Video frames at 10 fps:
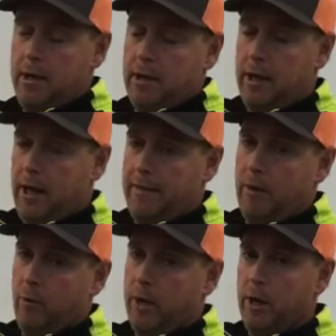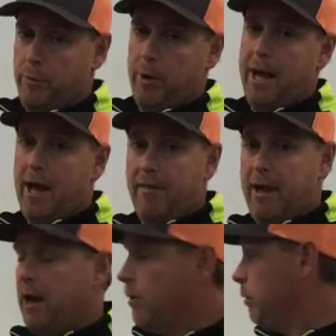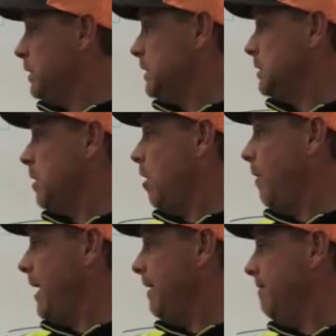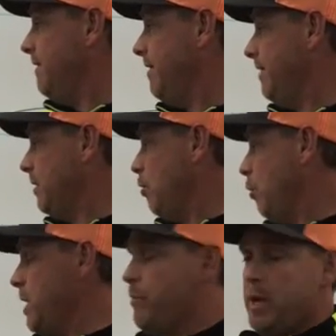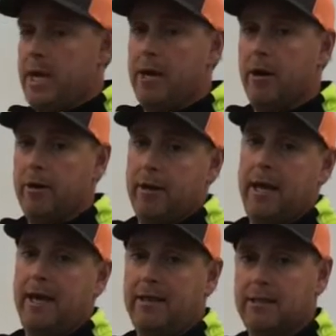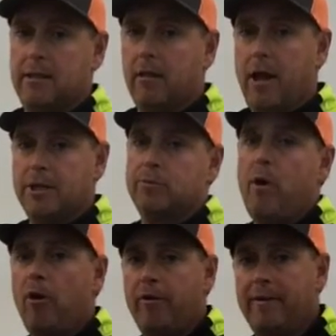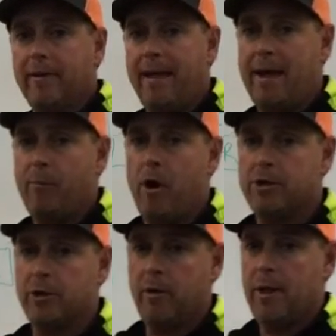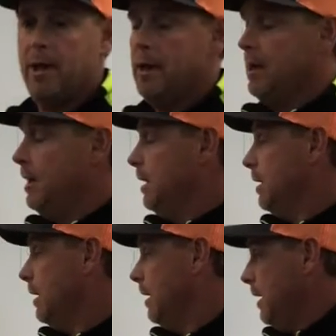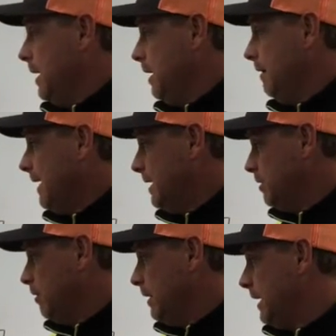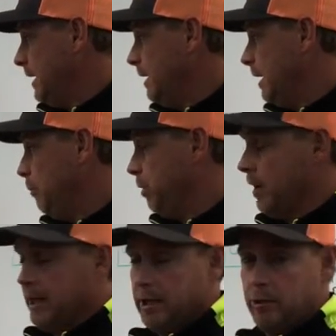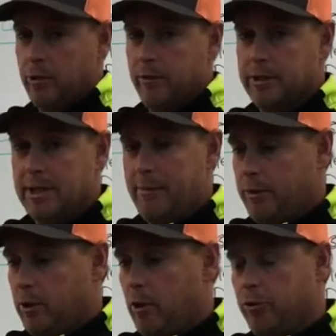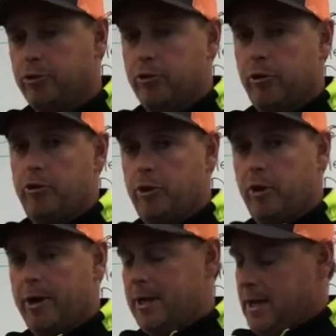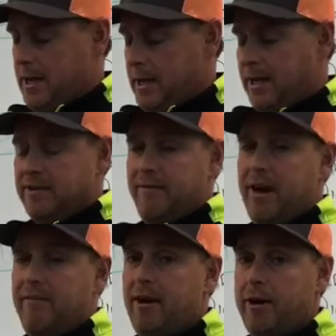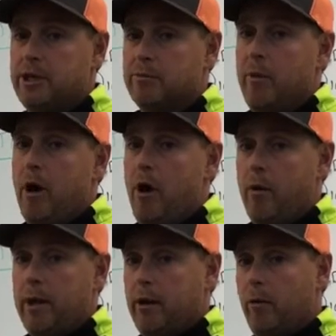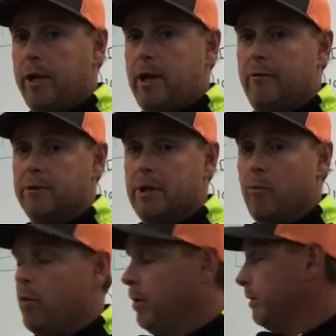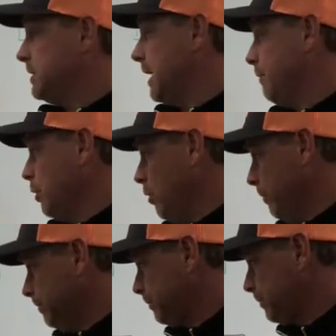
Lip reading: that we're going to put out there, which is called a Vivint repeater, okay? This is a lot smaller than the lamp module. It'll actually plug into a receptacle, screw to it, and it's very, very small and only covers up 1 receptacle.